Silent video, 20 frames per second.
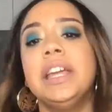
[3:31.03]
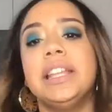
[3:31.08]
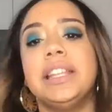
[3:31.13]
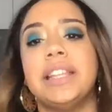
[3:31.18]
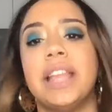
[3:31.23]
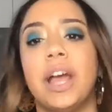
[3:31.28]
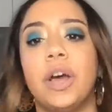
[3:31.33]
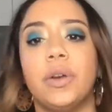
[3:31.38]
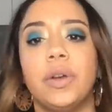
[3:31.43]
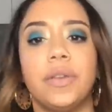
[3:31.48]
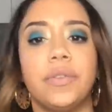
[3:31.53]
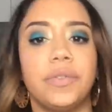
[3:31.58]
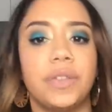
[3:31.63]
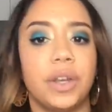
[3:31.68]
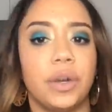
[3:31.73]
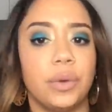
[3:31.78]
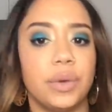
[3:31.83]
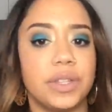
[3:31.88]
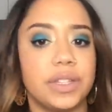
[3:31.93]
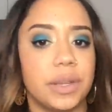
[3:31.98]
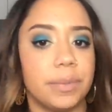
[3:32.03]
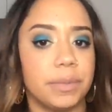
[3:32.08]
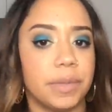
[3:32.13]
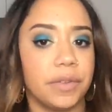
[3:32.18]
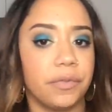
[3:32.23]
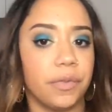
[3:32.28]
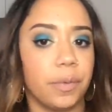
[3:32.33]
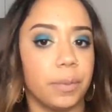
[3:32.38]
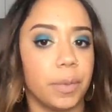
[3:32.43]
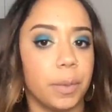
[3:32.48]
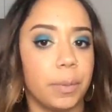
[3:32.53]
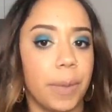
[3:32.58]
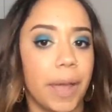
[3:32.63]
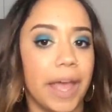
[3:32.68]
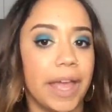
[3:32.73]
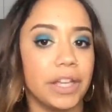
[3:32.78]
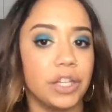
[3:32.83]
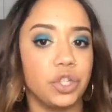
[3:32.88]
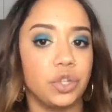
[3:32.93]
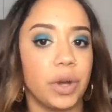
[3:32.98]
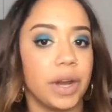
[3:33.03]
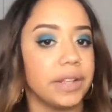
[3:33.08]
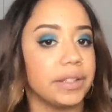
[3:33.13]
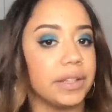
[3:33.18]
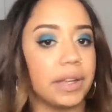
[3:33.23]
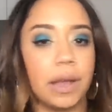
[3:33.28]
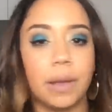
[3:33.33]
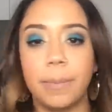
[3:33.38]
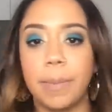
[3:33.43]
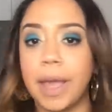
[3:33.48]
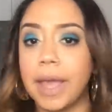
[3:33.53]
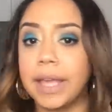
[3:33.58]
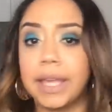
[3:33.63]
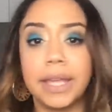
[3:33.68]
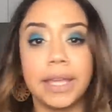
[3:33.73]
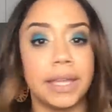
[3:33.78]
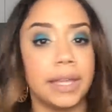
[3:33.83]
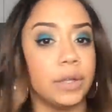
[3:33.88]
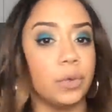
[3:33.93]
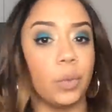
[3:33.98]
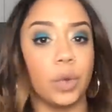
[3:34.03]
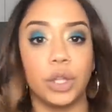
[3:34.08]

Now, if there was something from the past trying to come back in,